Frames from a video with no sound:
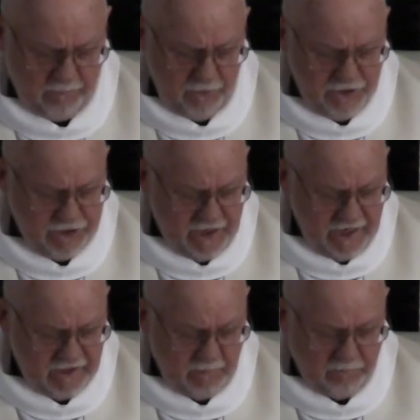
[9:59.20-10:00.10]

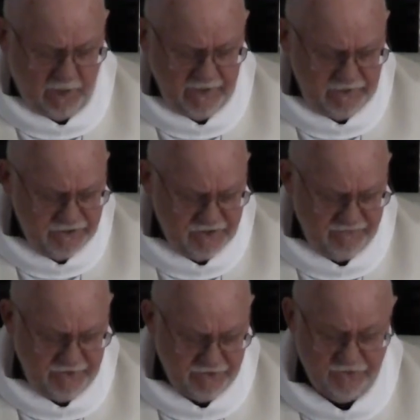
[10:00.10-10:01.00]
appreciate the brightness
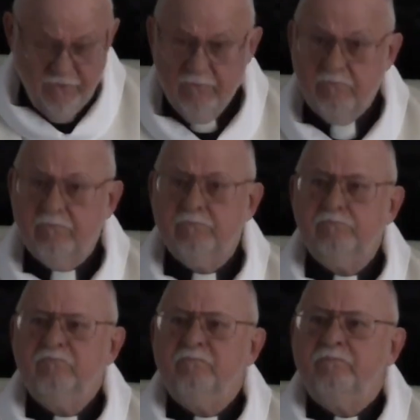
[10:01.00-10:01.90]
of Easter.
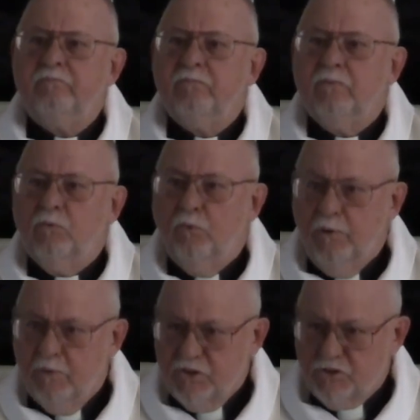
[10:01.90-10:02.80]

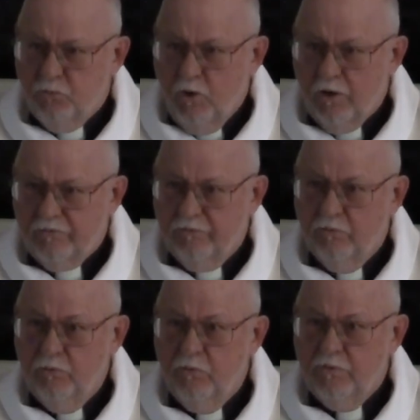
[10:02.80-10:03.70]
we must walk
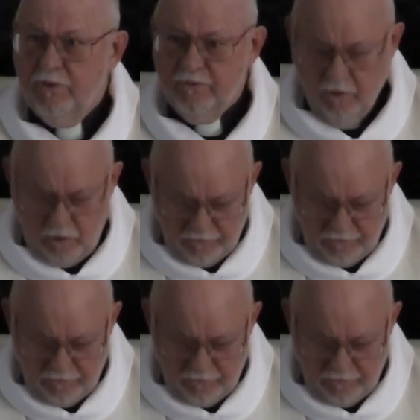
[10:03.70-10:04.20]
through the